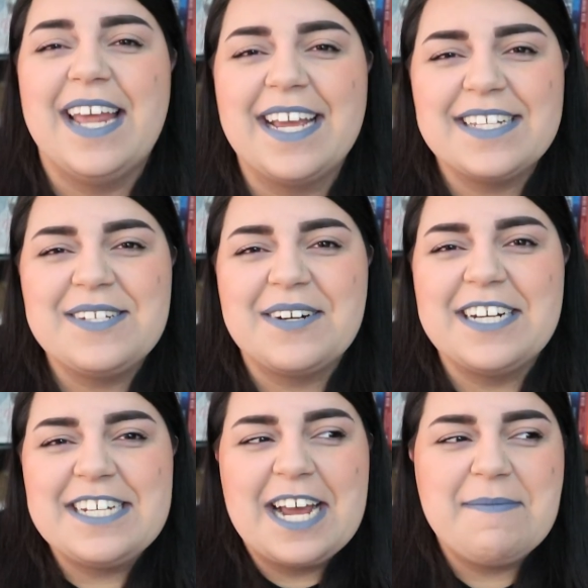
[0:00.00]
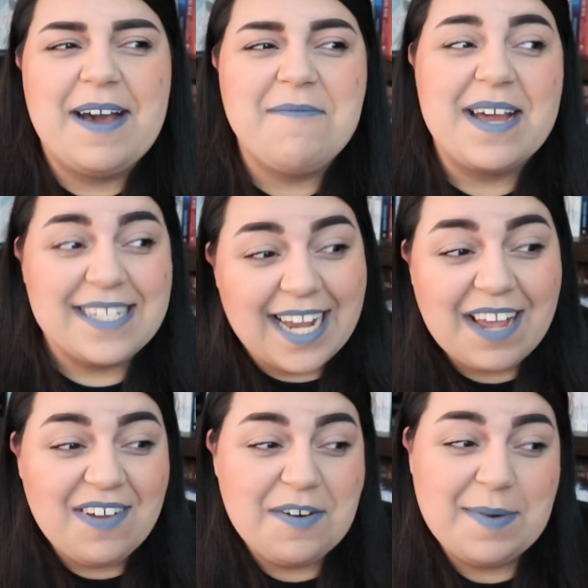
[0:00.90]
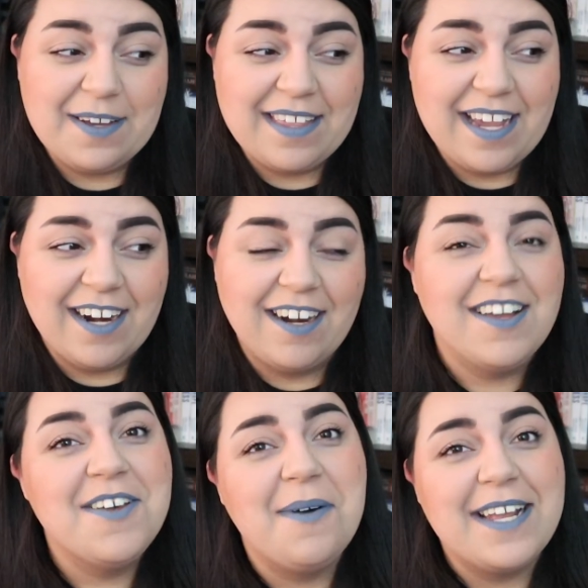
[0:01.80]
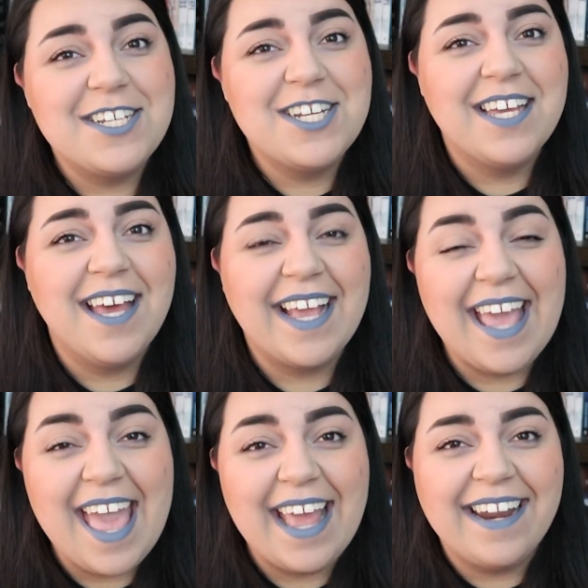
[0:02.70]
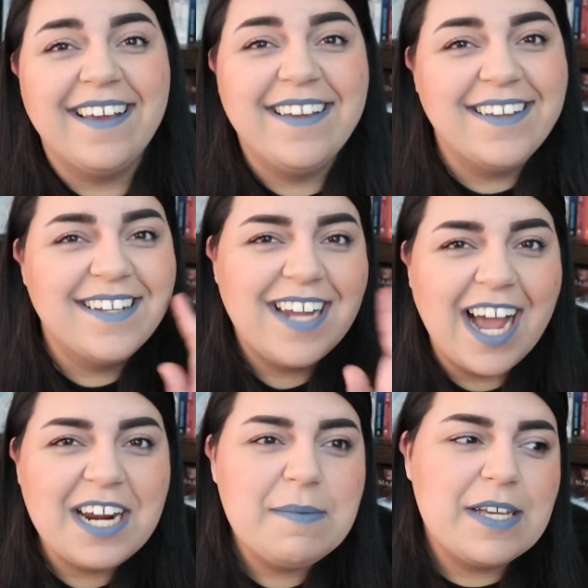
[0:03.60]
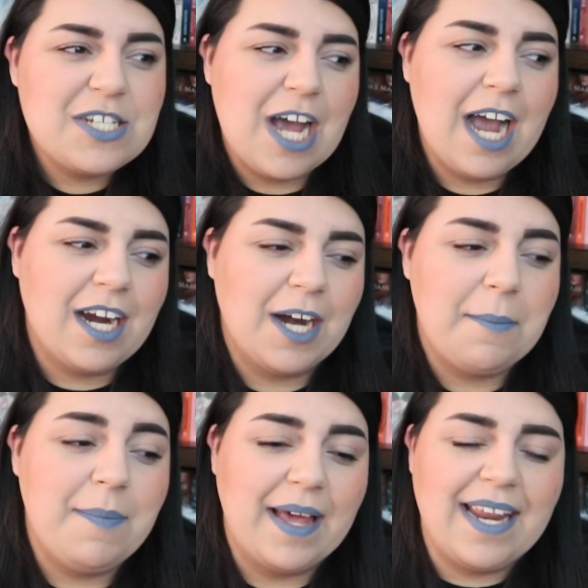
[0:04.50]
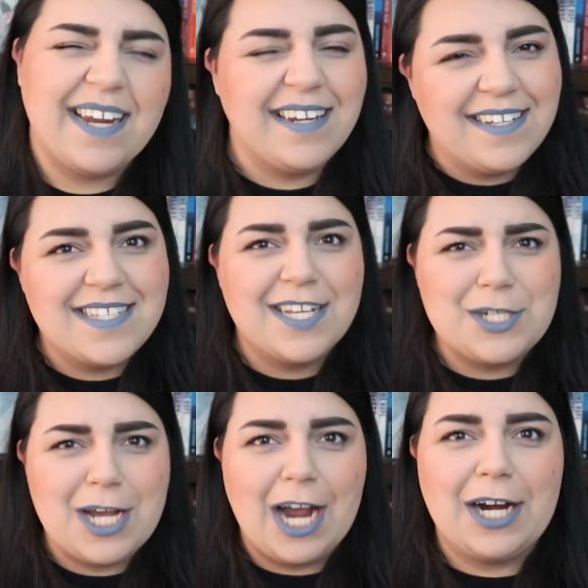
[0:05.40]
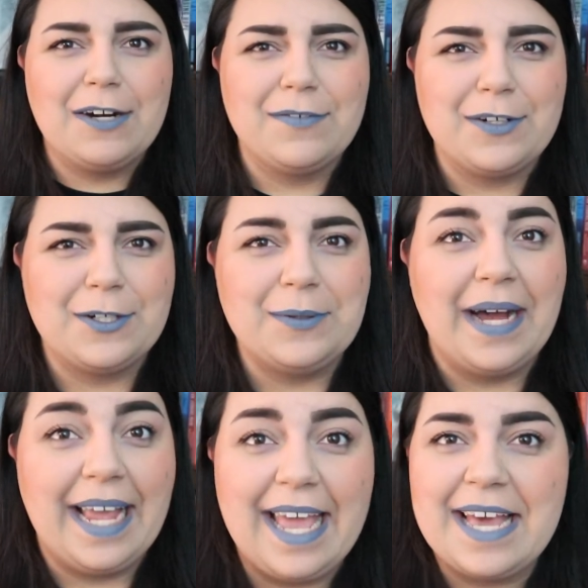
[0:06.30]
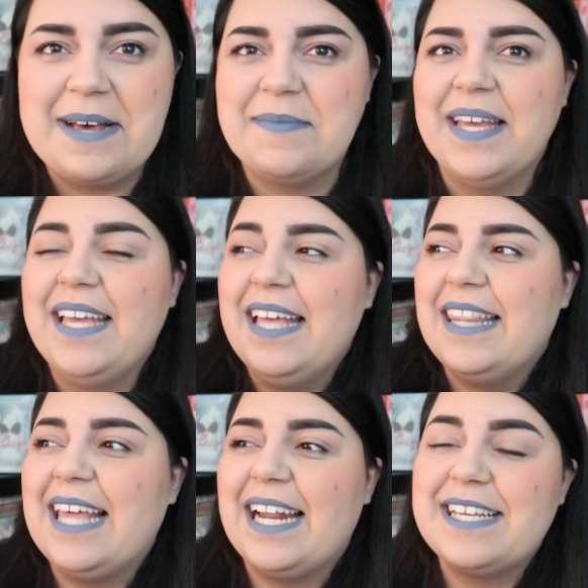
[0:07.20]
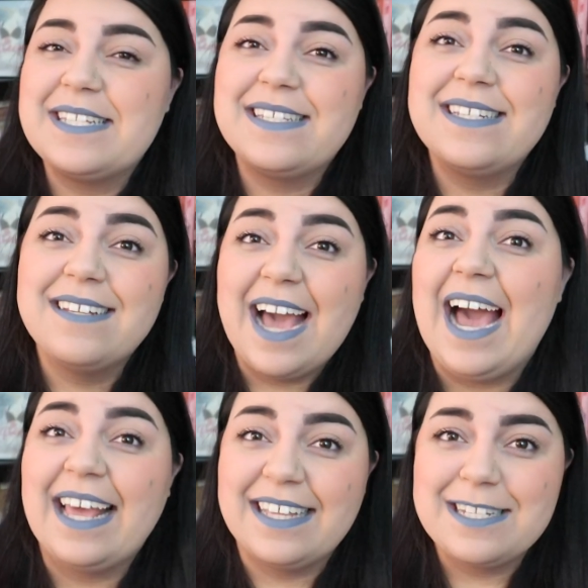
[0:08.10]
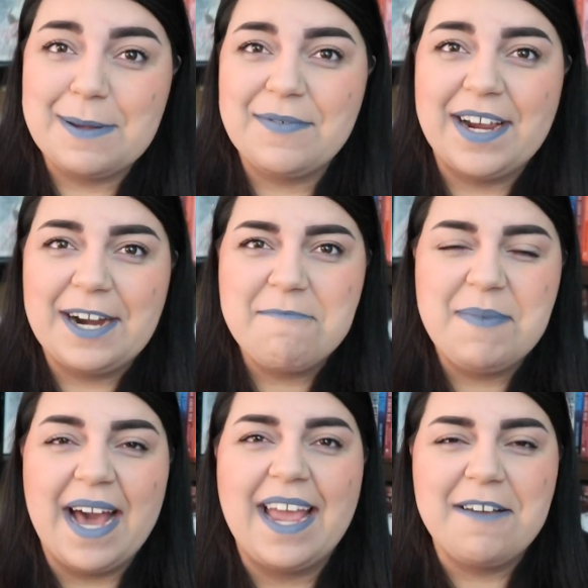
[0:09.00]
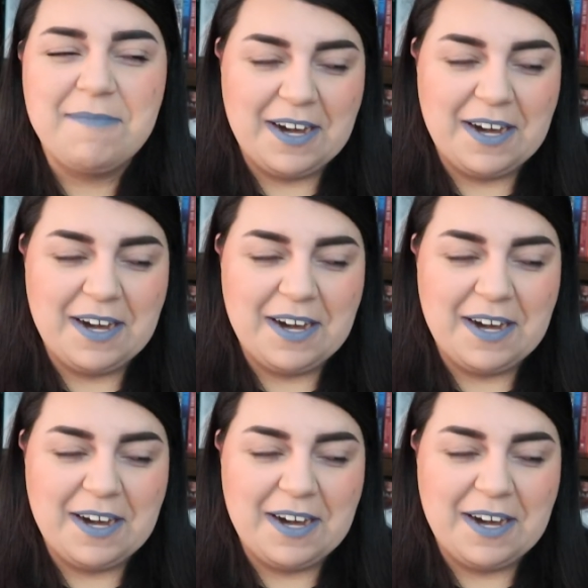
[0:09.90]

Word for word: So next we're gonna talk about my second favorite book of the year, which again, not gonna be a shocker, but it is a shocker for who I am. That is Highland Spitfire by